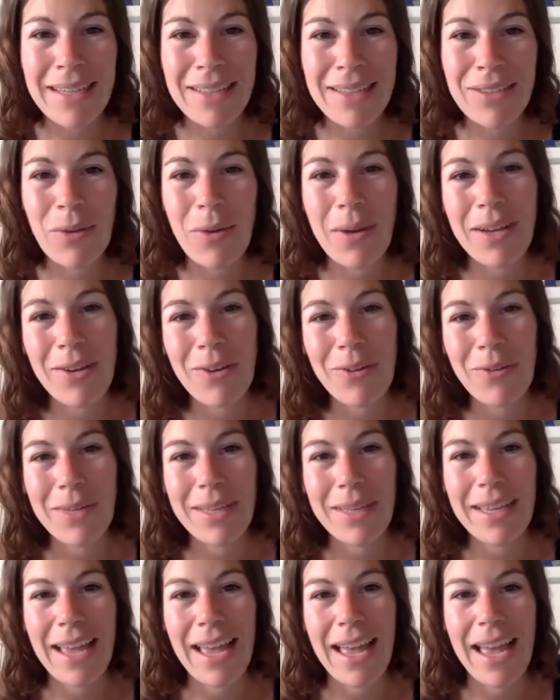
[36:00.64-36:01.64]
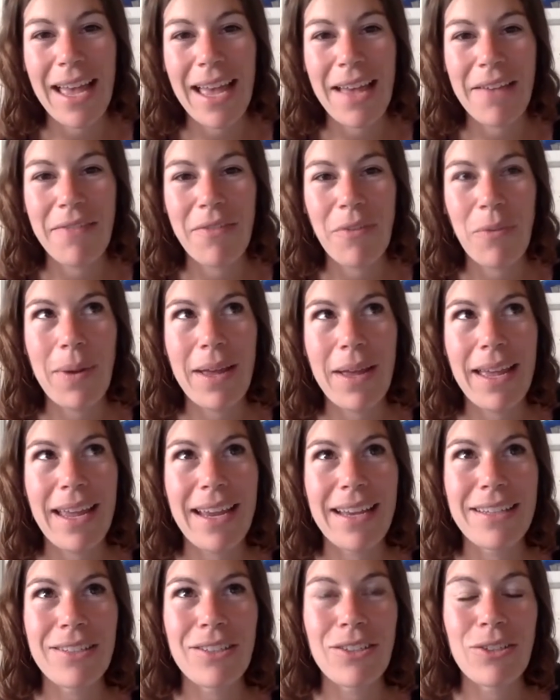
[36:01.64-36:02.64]
so I don't really have a
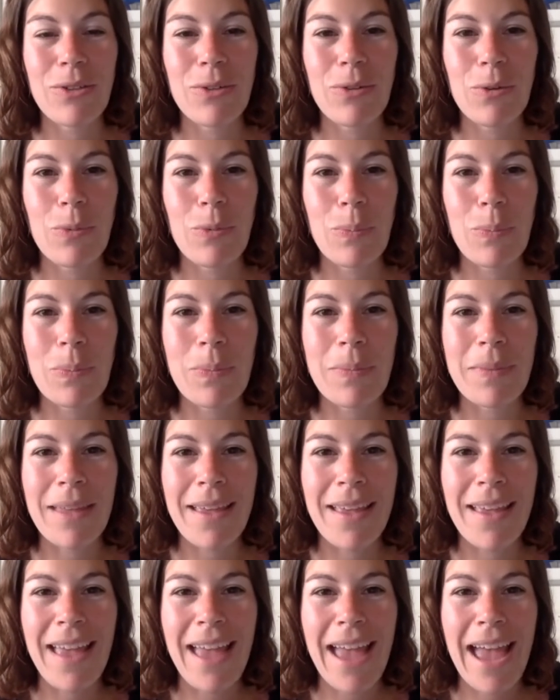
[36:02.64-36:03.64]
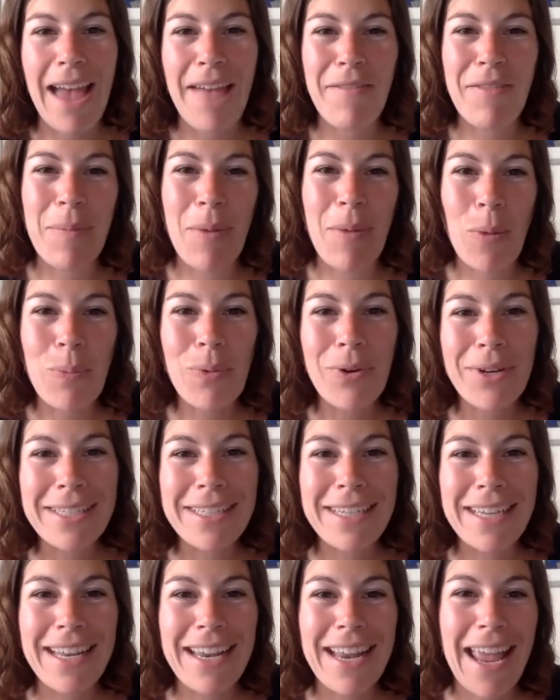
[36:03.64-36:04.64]
way to have them all
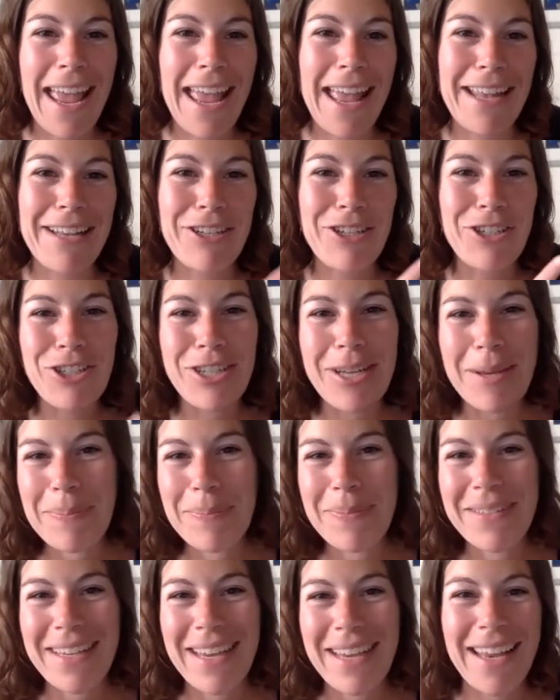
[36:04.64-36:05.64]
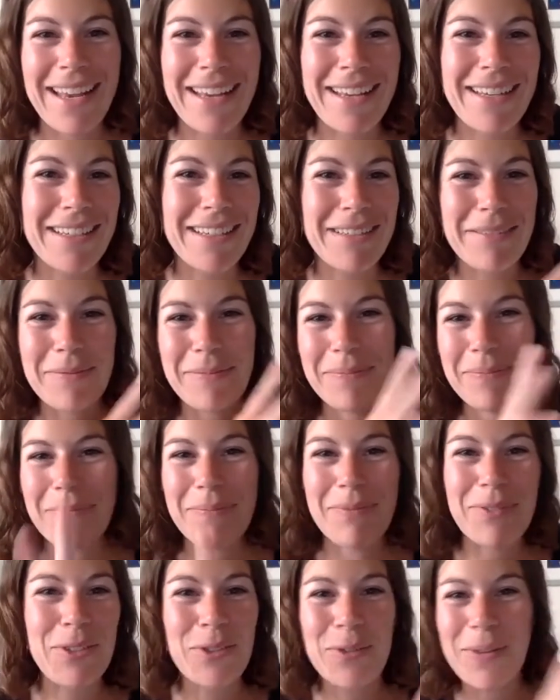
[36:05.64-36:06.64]
printed and shipped and
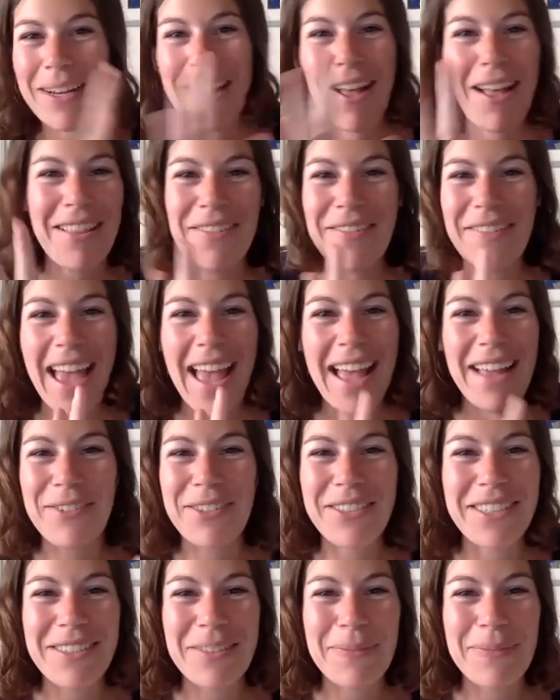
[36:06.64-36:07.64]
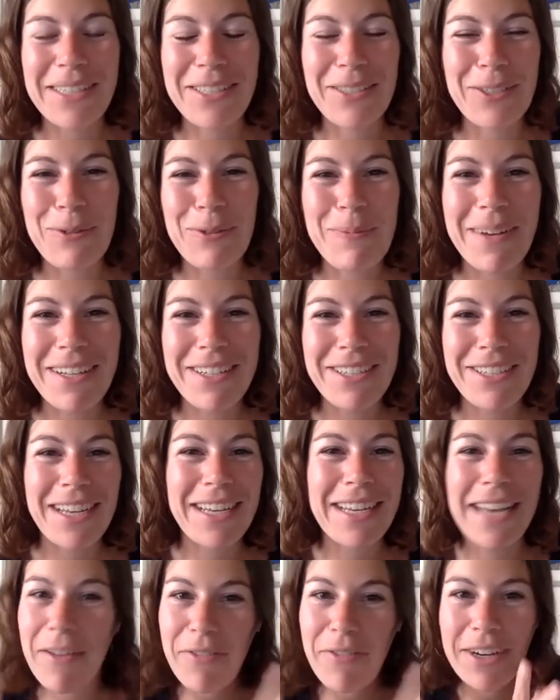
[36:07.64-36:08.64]
doing all of that would just be too much.
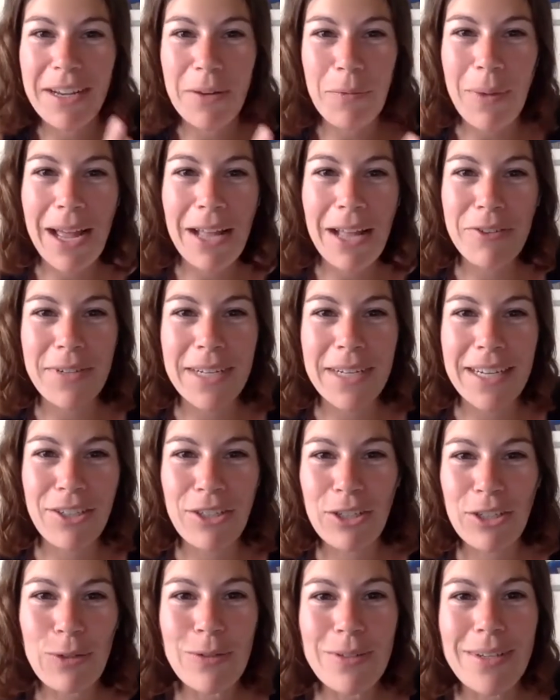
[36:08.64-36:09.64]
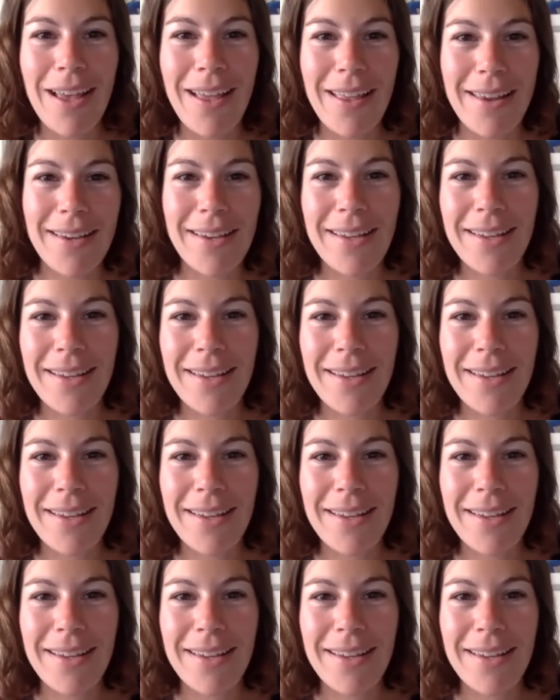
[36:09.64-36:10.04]
I'd never get wild reading two done.